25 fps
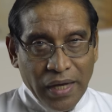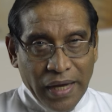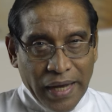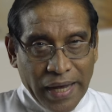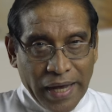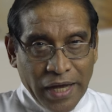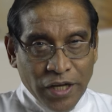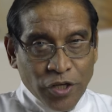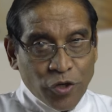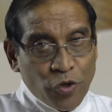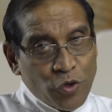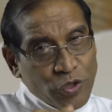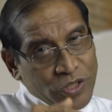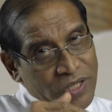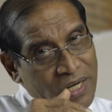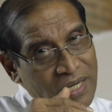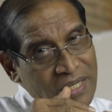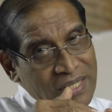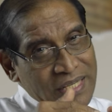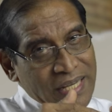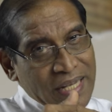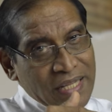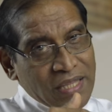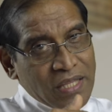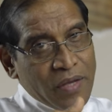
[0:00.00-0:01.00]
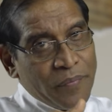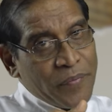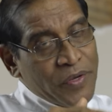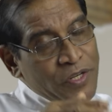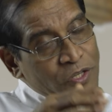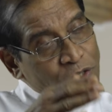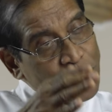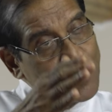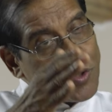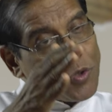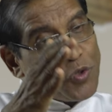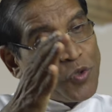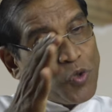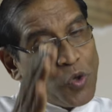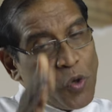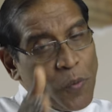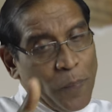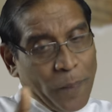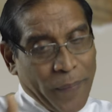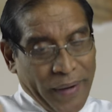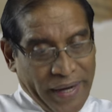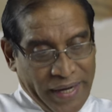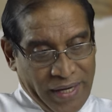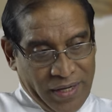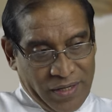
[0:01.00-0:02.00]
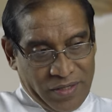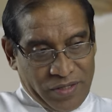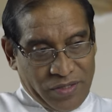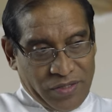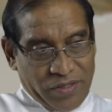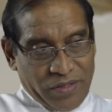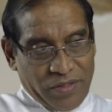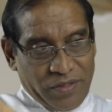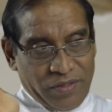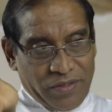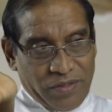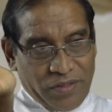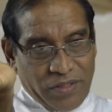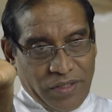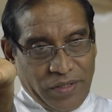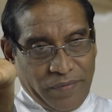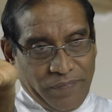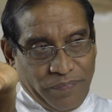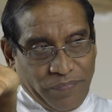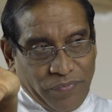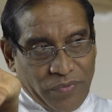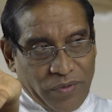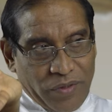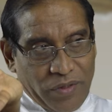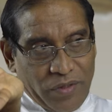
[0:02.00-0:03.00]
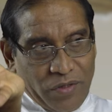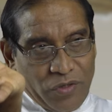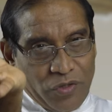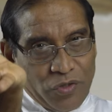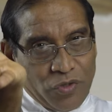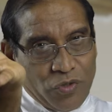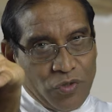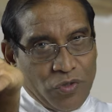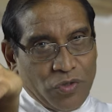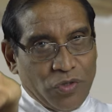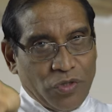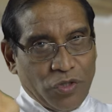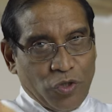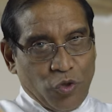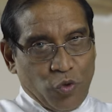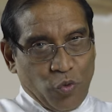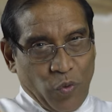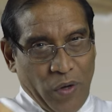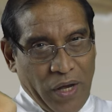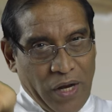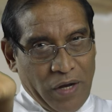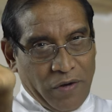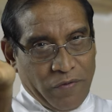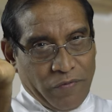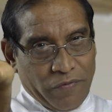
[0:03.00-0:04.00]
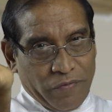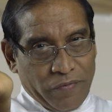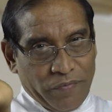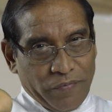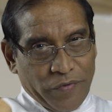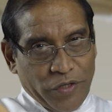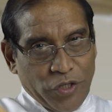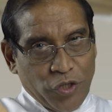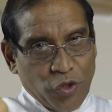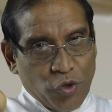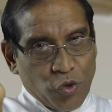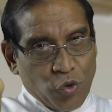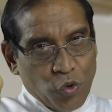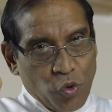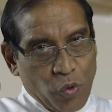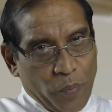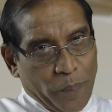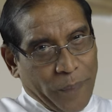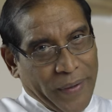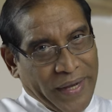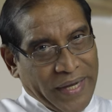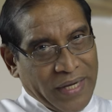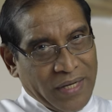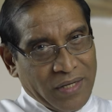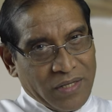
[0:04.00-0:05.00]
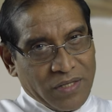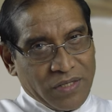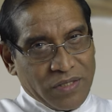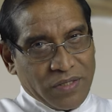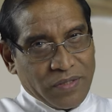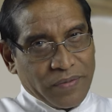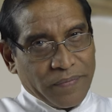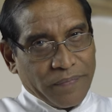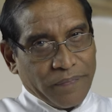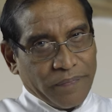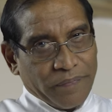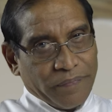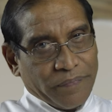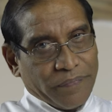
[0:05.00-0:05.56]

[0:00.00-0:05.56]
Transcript: And you shall set them in two piles. See, 12 in two piles.